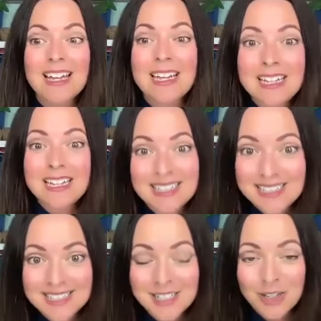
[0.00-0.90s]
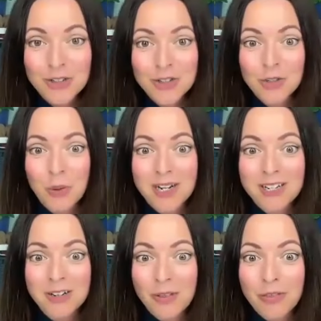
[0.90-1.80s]
And do you want
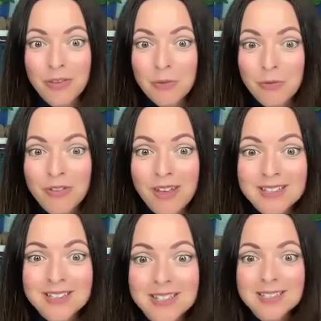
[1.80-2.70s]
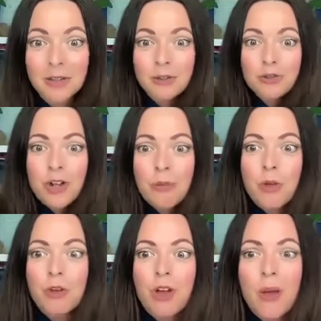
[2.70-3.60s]
to hear the theme for this? Let's get a little drum
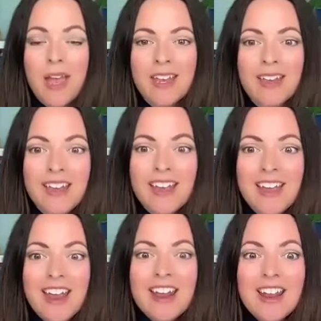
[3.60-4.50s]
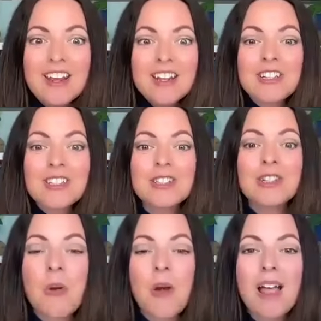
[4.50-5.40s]
roll going.
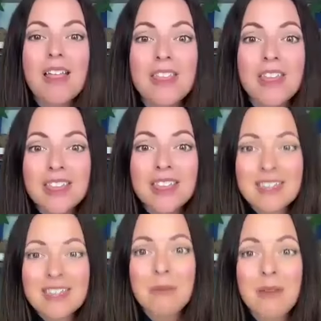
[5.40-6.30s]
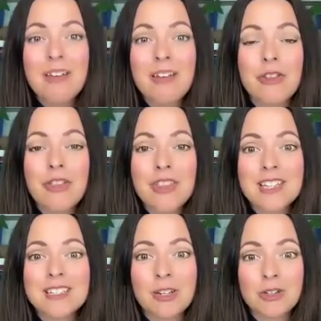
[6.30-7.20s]
So the theme for
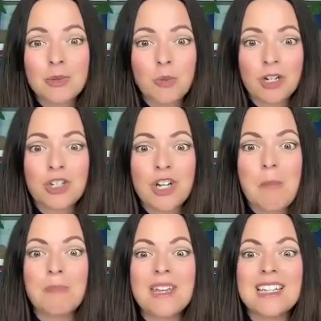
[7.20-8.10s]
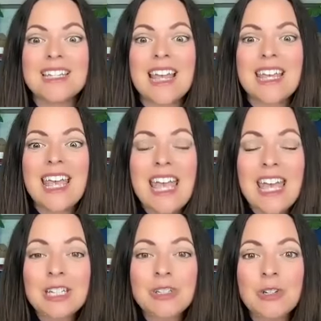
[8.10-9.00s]
this year's workshop is
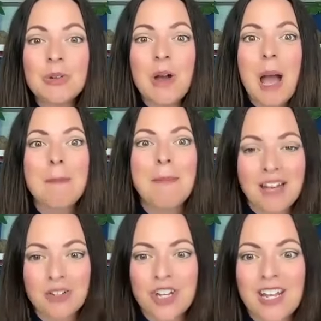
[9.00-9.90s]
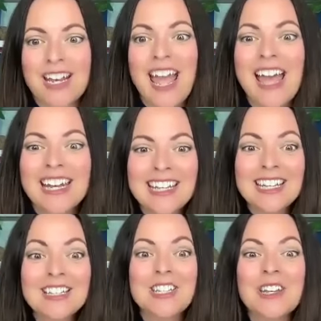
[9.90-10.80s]
Can You Imagine? And
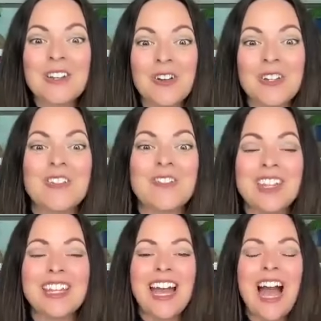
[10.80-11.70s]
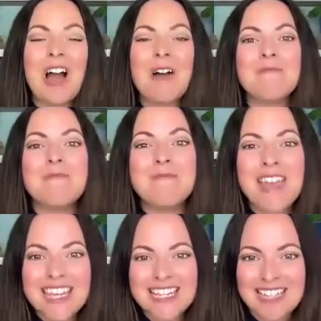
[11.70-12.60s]
it's going to be
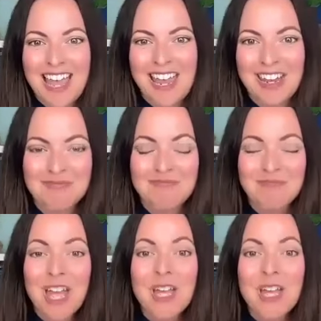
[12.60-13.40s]
amazing.